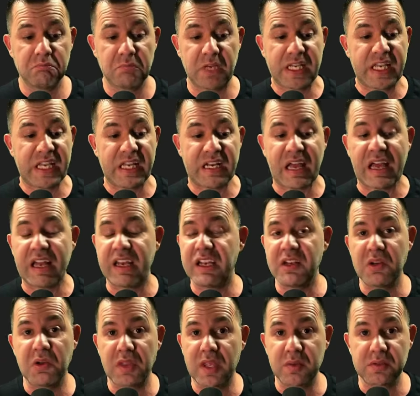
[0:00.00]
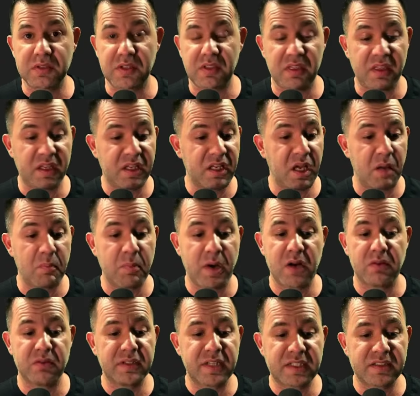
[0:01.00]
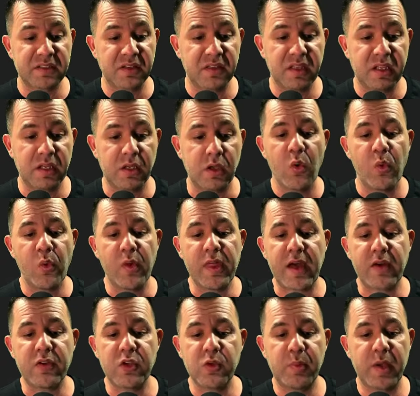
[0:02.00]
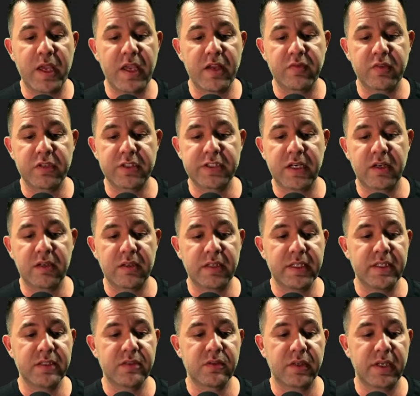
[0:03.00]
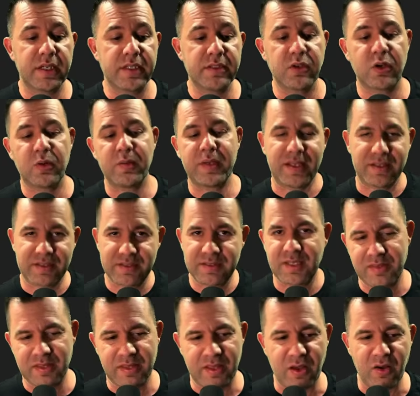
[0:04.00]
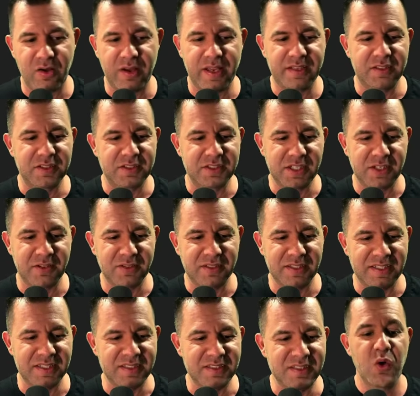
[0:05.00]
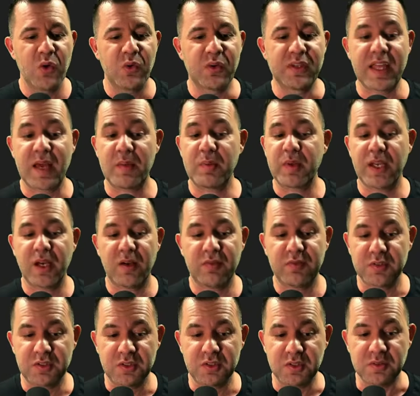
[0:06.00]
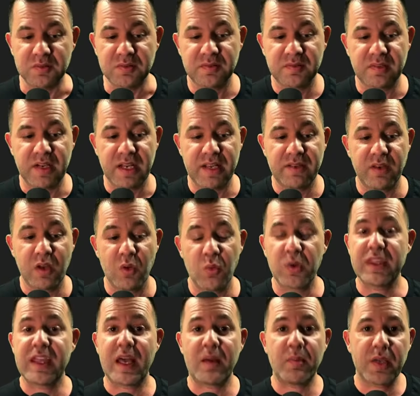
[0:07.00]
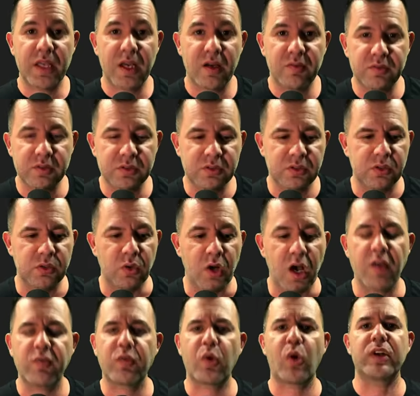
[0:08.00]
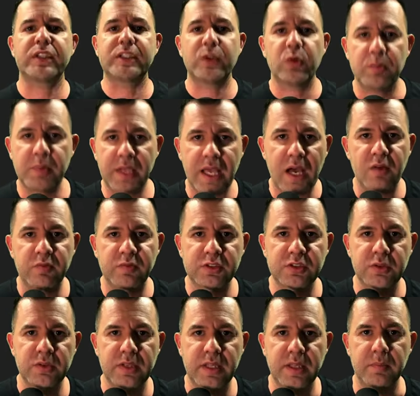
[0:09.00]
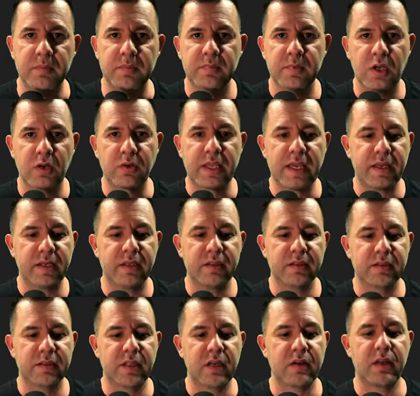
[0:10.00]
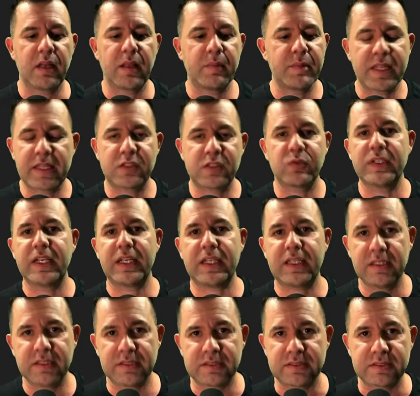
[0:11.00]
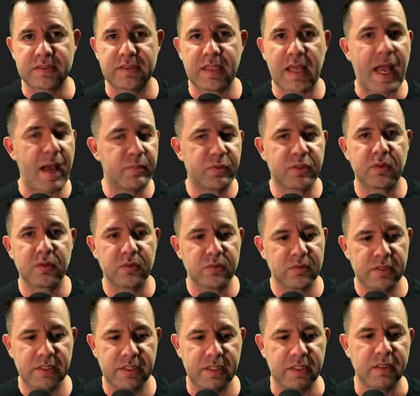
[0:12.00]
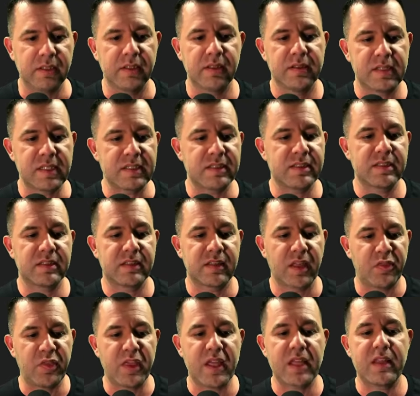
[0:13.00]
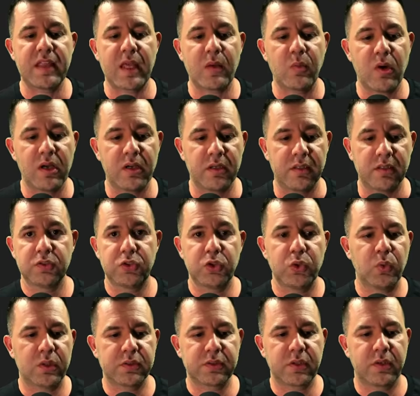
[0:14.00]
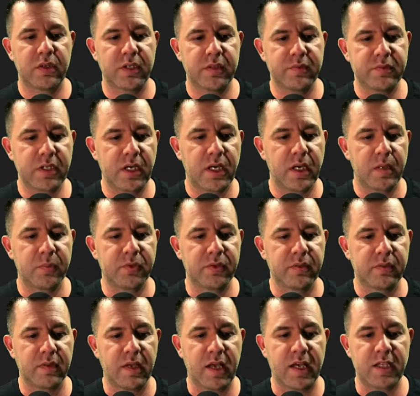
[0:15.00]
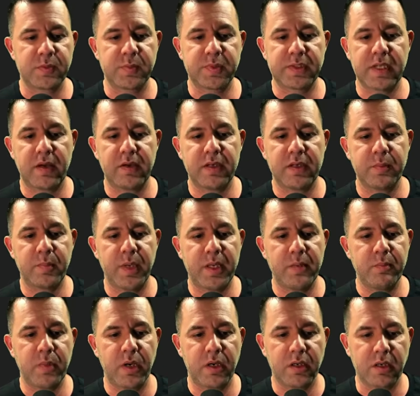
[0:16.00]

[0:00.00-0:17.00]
Again, I didn't know that was a thing. Apparently that's a thing. Without you paying for shared leads on Angie. Yes, they all hate the shared leads. Would that be helpful to you, right? Would that be helpful to you? Of course it would be helpful to them, okay? That's ridiculous. Absolutely. This is the thing they want. 2 alternative jobs. Hospitality bedbug